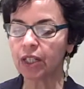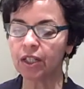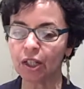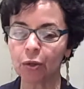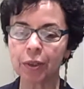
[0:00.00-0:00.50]

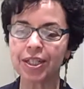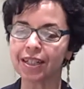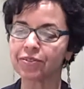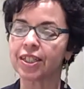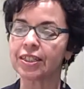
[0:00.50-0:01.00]
you know, we
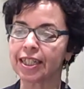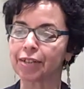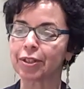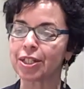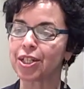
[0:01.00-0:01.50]
definitely
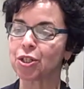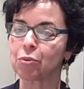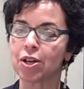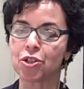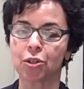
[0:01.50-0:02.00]
are in a
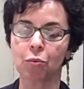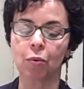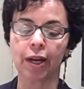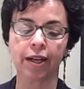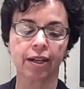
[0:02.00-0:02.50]
situation
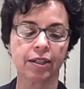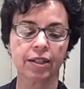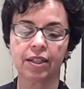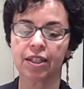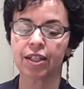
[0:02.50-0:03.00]
where,
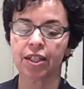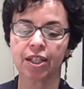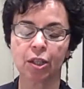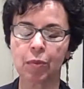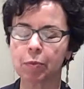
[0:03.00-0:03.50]

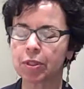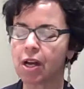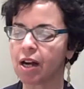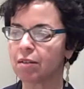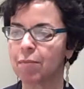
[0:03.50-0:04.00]
you know, people
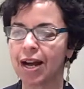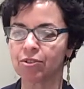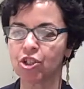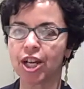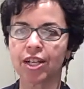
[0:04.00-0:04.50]
talk
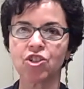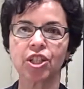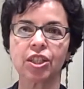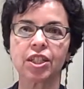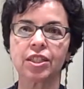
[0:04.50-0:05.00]
about
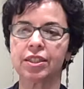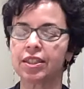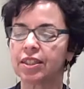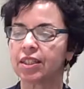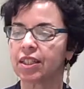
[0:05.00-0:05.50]
changing the,
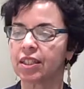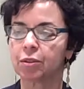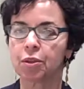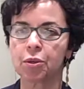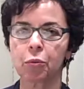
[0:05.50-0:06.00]

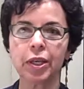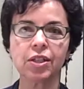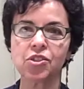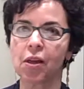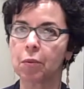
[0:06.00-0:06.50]
the, the
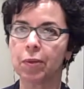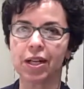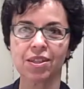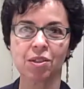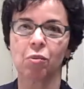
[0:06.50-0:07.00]
wheels on the
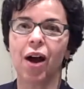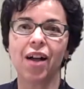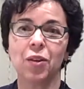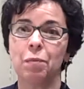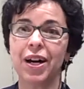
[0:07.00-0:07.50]
bus
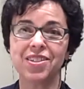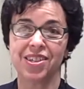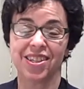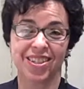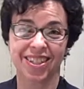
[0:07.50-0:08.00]
while the
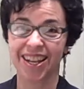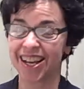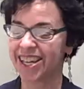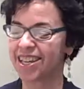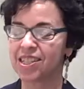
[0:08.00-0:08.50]
bus is,
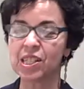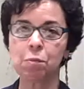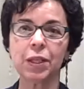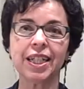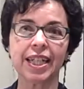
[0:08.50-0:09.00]
is
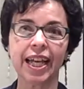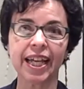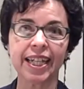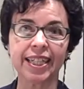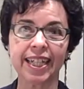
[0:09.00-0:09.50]
speeding
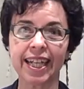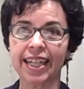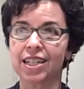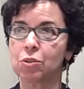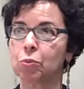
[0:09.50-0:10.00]
ahead, and
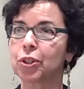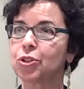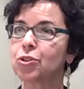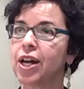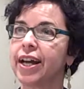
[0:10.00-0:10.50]
I guess
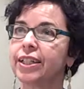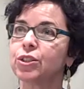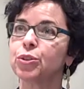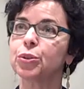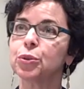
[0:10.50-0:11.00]
we're trying
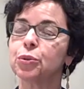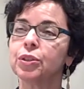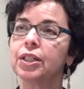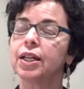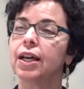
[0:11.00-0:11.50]

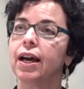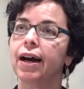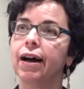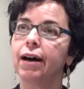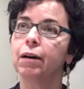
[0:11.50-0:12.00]
to,
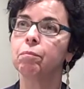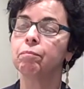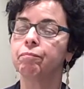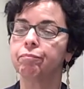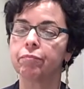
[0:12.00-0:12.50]
um,
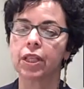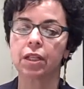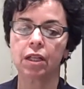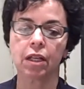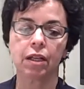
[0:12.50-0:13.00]

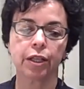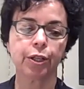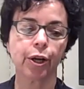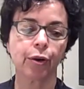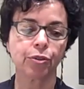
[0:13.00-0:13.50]

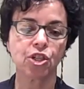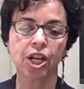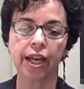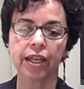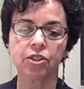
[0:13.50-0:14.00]
you know,
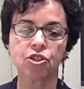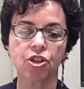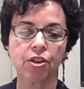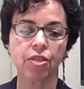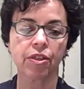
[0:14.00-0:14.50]

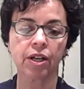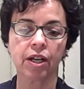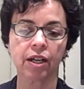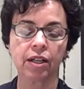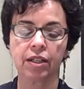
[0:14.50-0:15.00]
change
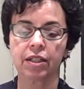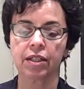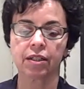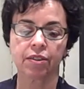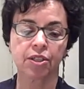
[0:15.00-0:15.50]
the,
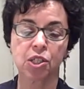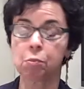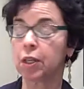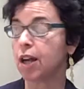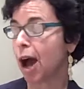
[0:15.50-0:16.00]
the
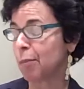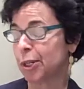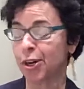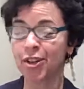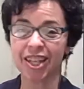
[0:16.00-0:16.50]

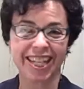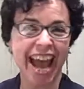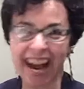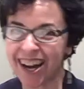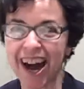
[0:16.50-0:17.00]
speedometer, the
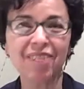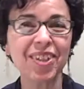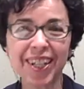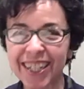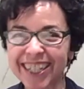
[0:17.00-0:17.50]

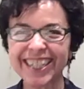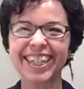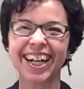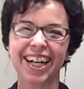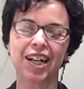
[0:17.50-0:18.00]
tachometer,
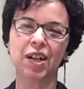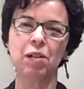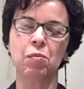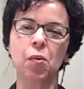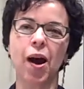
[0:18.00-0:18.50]

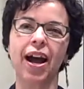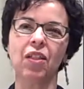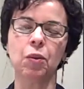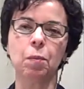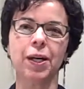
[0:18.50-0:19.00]
um,
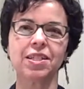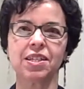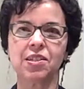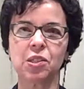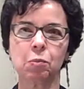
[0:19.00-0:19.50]
while the
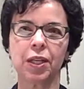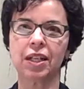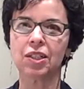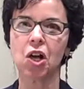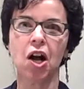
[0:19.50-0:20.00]
bus is
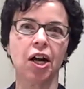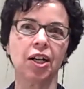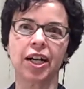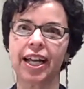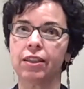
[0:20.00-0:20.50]
speeding
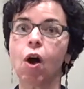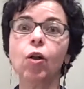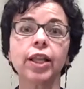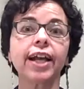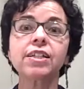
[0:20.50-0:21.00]
along, and the
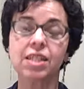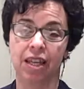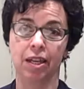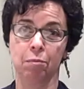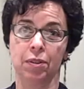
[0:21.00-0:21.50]
whole
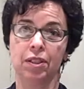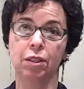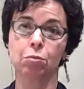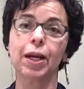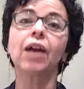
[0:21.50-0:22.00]
landscape
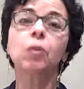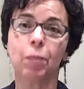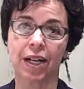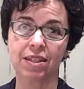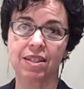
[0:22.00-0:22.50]
around the
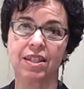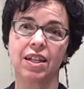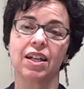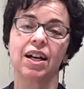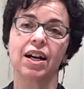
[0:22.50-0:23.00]
bus
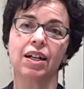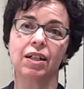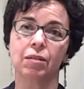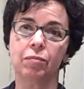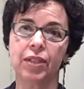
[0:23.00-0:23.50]

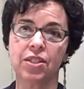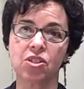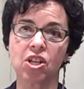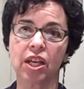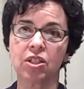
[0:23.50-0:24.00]
um,
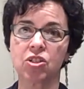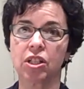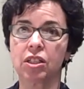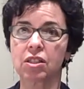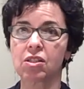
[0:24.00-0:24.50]
is
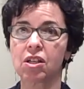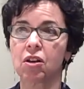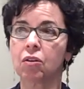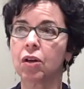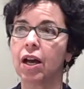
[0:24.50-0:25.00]
changing.
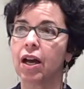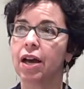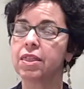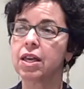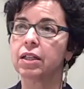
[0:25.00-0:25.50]
So
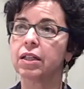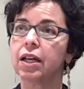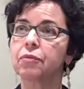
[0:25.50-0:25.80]
I think